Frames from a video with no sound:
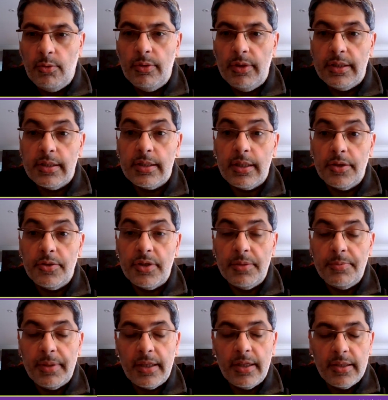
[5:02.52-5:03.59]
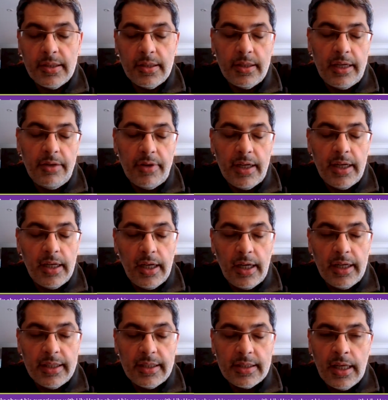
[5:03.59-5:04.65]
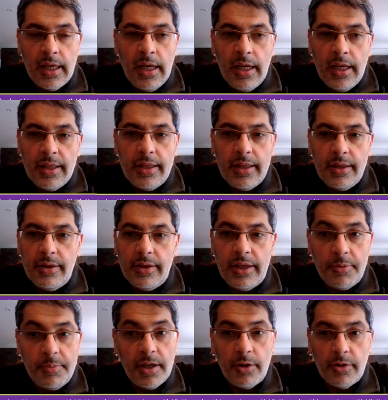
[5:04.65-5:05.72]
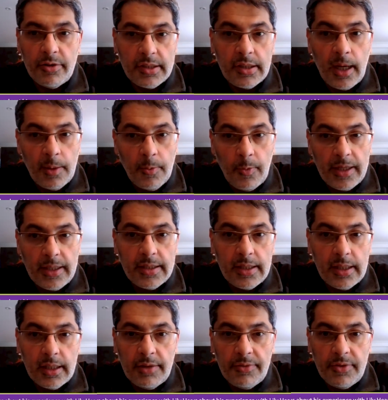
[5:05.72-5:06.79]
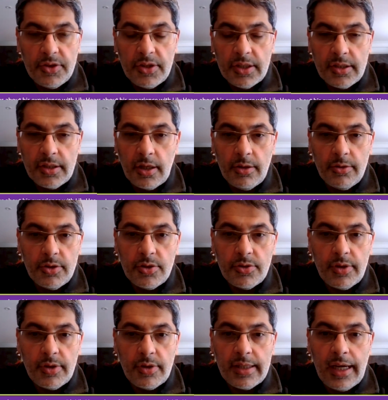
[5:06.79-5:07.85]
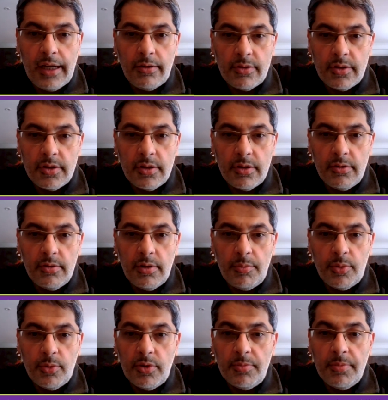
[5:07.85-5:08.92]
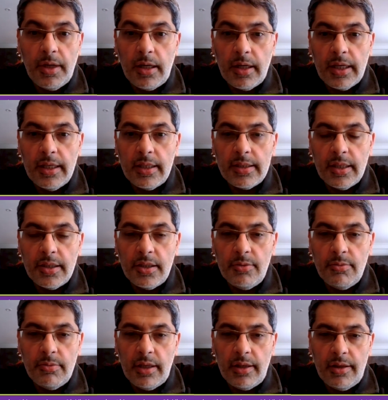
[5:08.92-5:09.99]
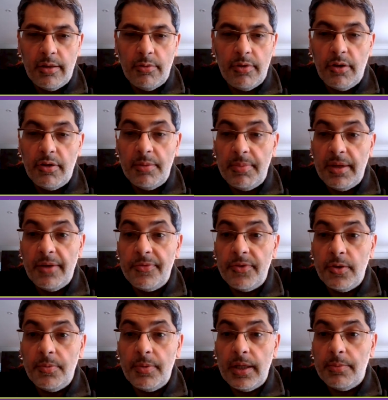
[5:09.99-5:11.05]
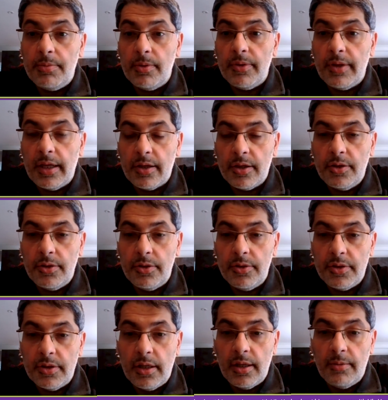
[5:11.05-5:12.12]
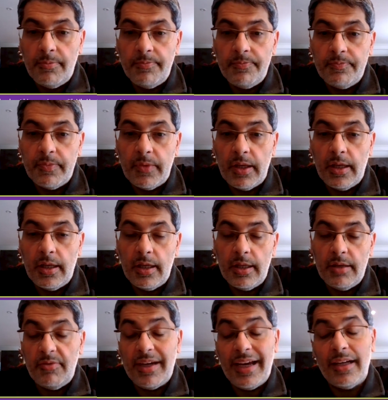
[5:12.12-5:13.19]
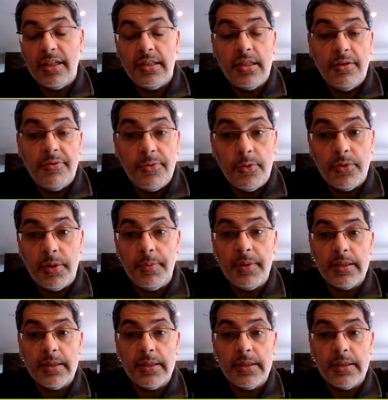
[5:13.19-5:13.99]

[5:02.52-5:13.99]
all and sundry, because they realized there'd be a lot of time wasting if you just go straight out to a broad market, and then there would only be a few people that could in reality afford the